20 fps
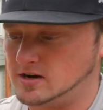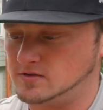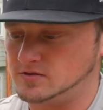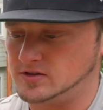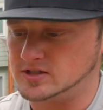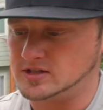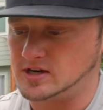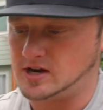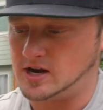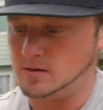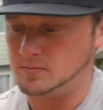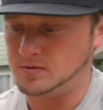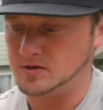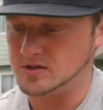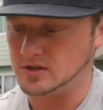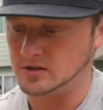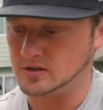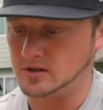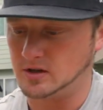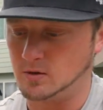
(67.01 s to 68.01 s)
the top is
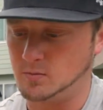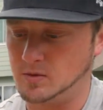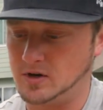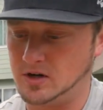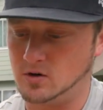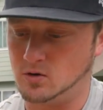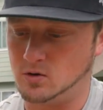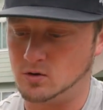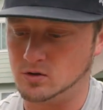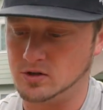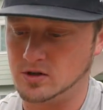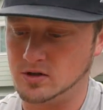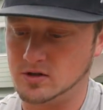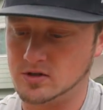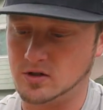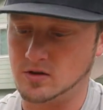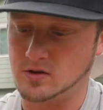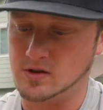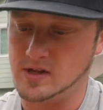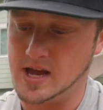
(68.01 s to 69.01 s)
a little bit older,
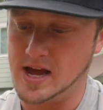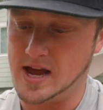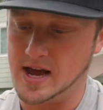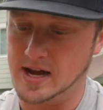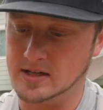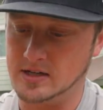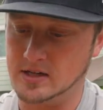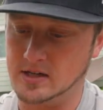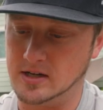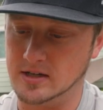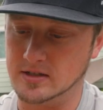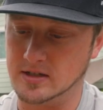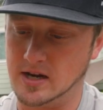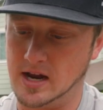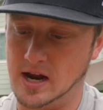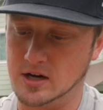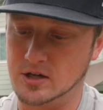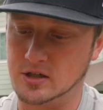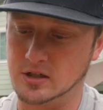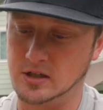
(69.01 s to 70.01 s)
so that is
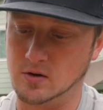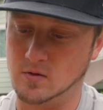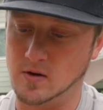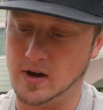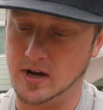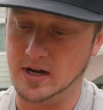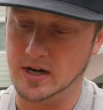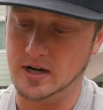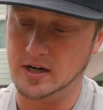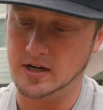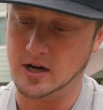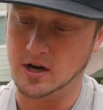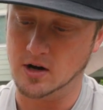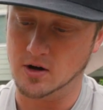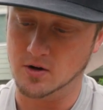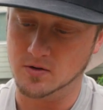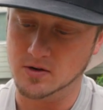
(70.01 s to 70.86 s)
actually ready to go.